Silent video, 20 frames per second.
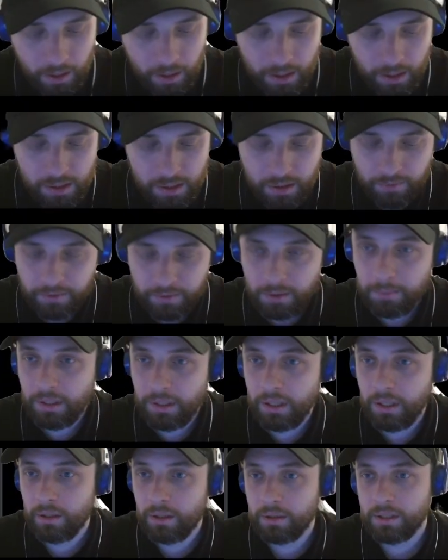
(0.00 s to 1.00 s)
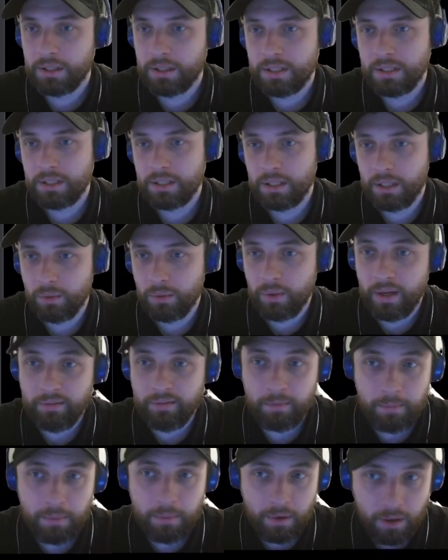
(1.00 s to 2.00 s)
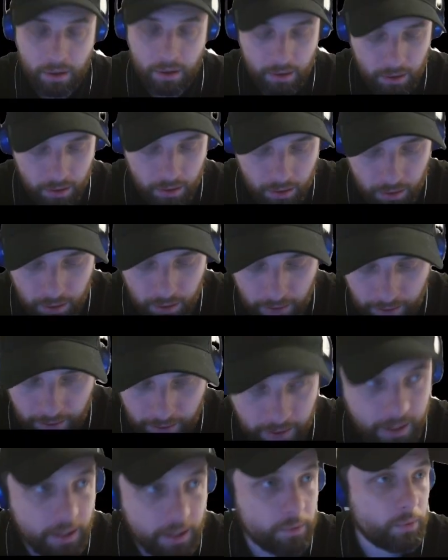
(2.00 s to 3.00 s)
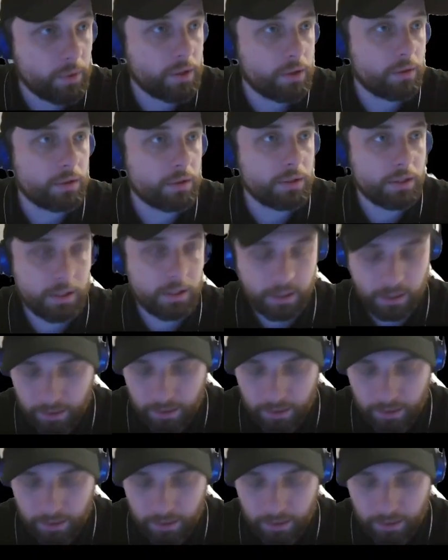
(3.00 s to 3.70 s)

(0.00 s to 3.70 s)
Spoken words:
So for the beginning, let's say we have a protocol and we call it like